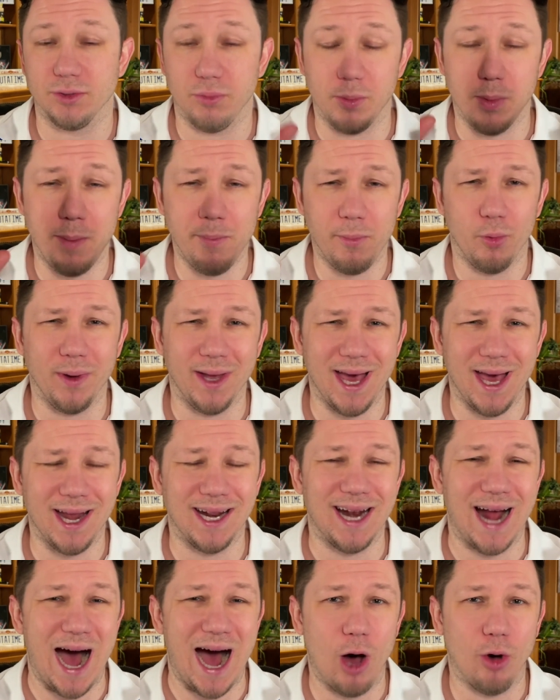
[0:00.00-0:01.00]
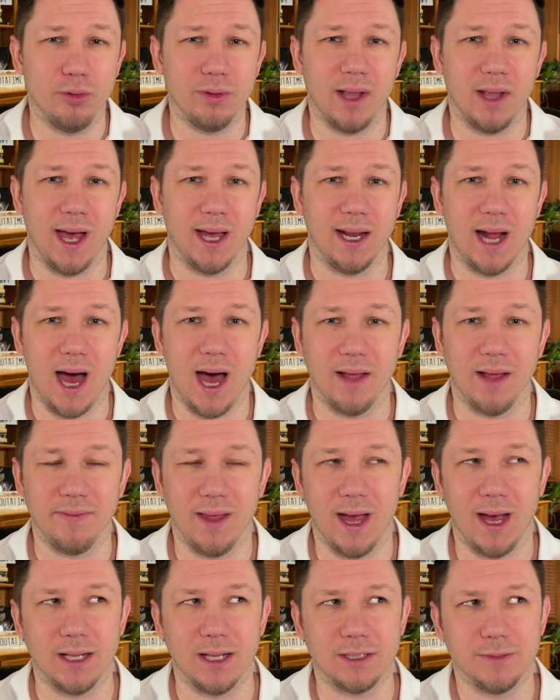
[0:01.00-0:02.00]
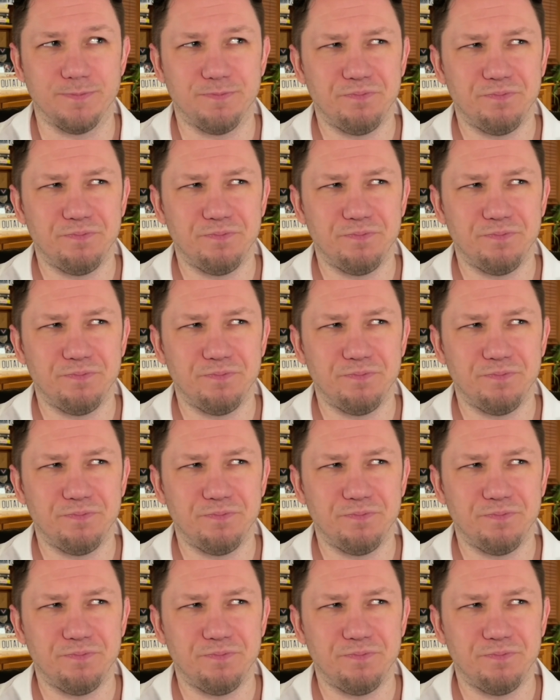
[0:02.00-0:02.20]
Remember, we got an outline on that